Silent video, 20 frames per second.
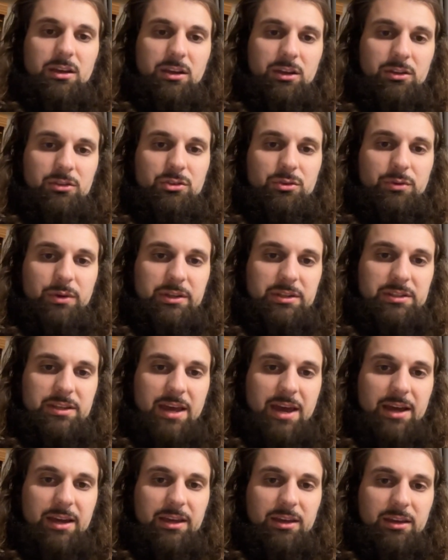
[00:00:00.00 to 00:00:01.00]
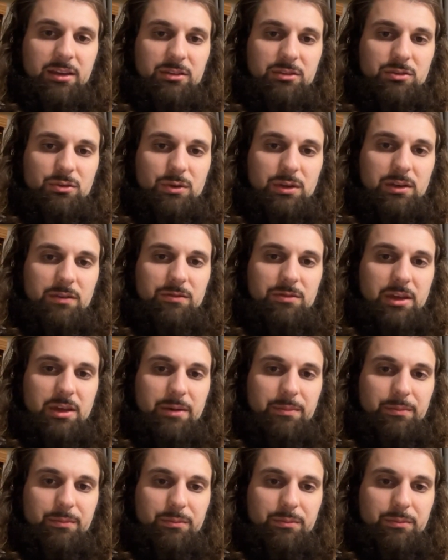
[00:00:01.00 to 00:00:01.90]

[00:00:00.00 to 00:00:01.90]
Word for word: into his sack and to give them